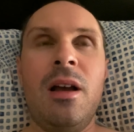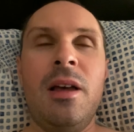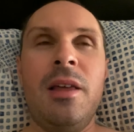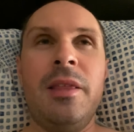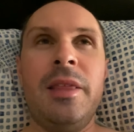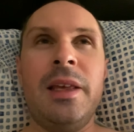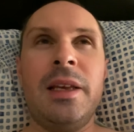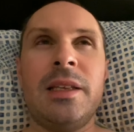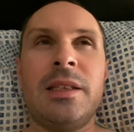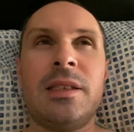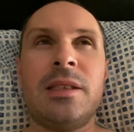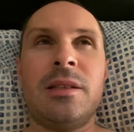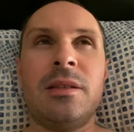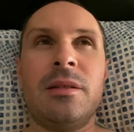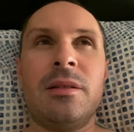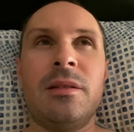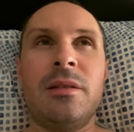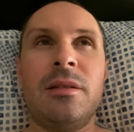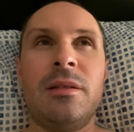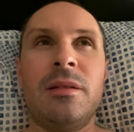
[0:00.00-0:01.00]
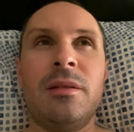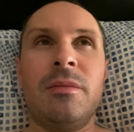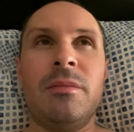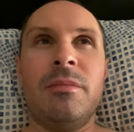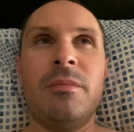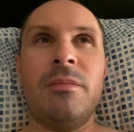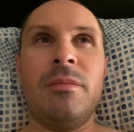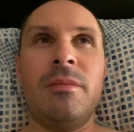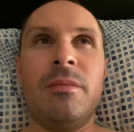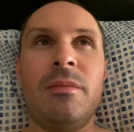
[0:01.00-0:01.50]
this
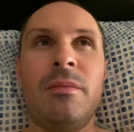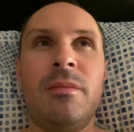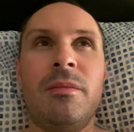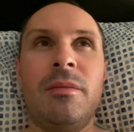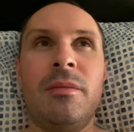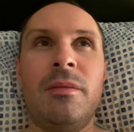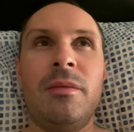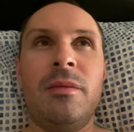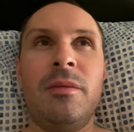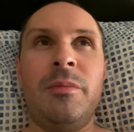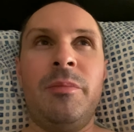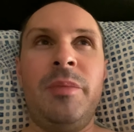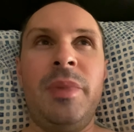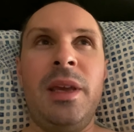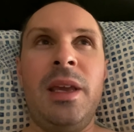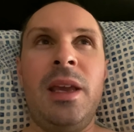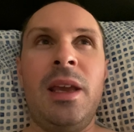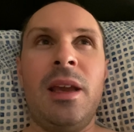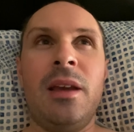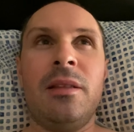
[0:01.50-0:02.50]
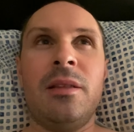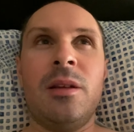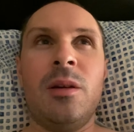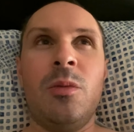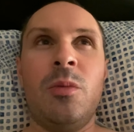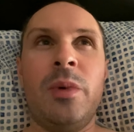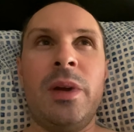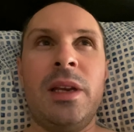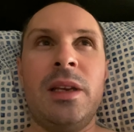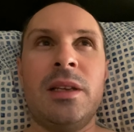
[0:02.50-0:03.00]
being that
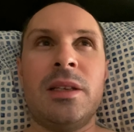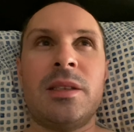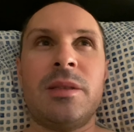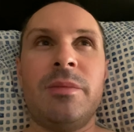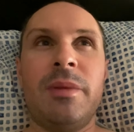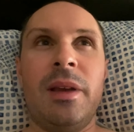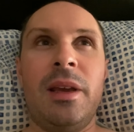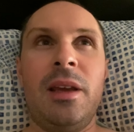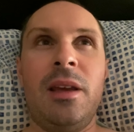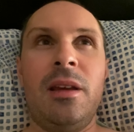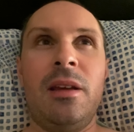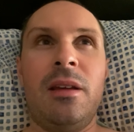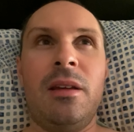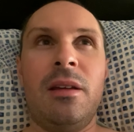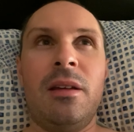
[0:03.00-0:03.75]
witnessed me.